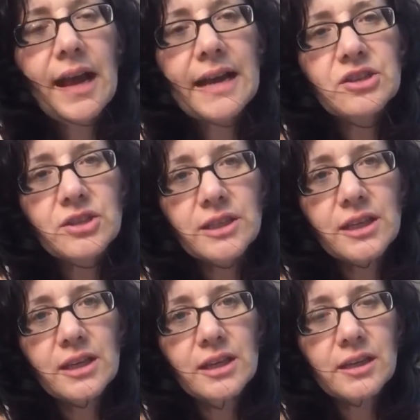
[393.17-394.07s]

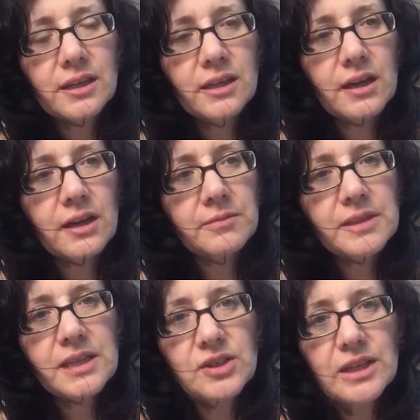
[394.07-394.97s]
actually uh,
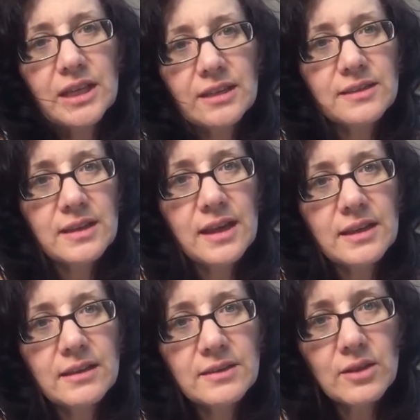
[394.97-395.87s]
teaching kids
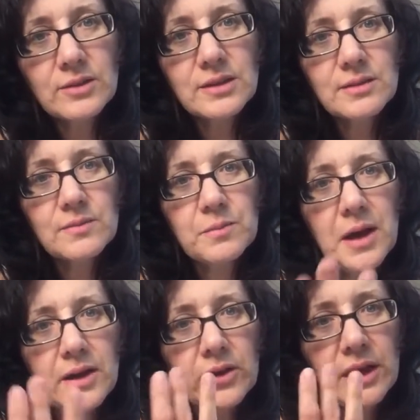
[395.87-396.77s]
and adults
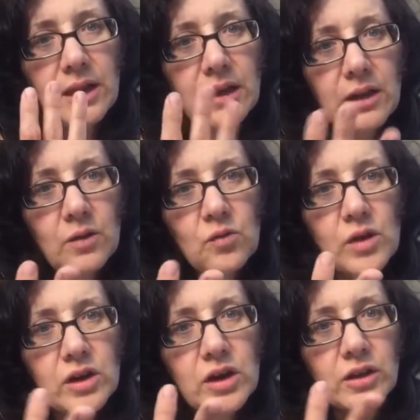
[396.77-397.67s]
pottery,
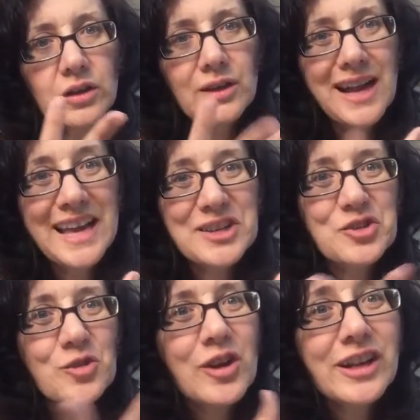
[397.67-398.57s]
watercolor. I had a
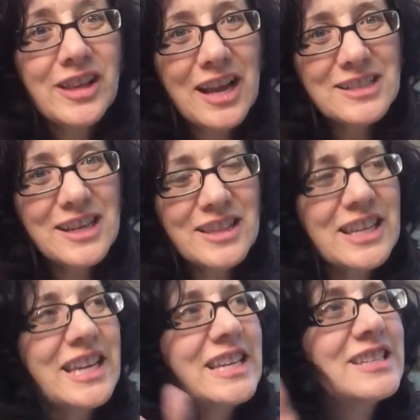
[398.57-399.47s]
drawing class, and the
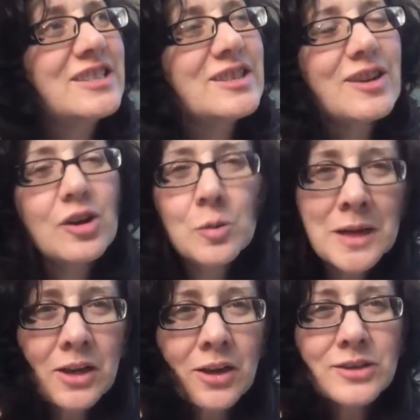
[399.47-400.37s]
kids. Oh
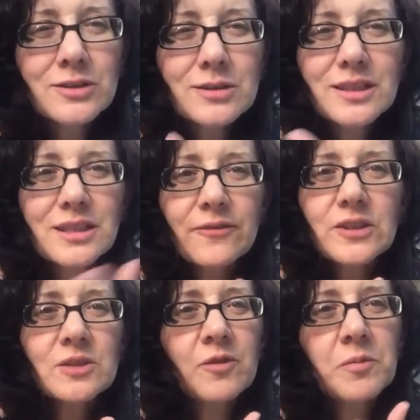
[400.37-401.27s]
my gosh, the
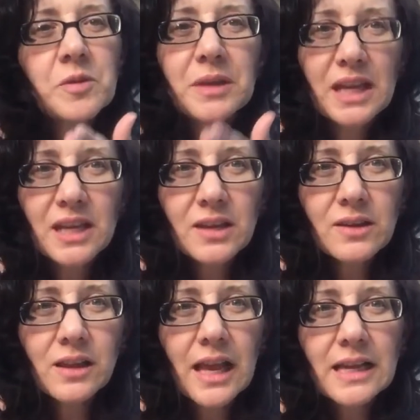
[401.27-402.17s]
difference from the beginning
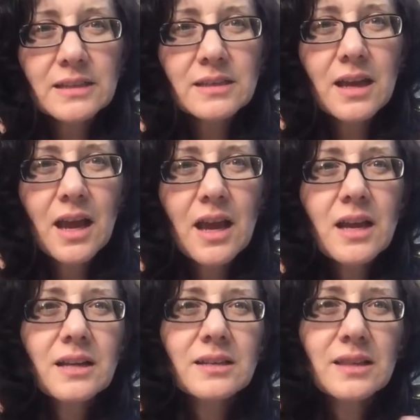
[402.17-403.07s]
of the class
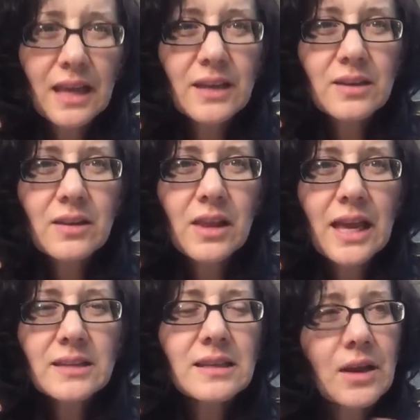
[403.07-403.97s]
to the end of the
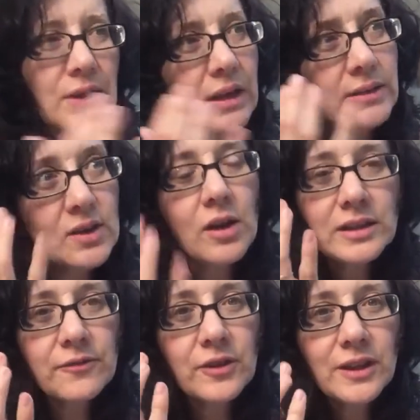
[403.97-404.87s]
class, how they
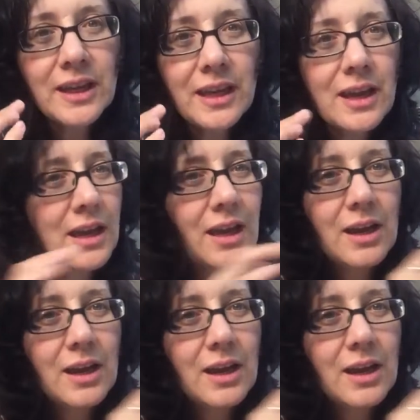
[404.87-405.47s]
saw differently,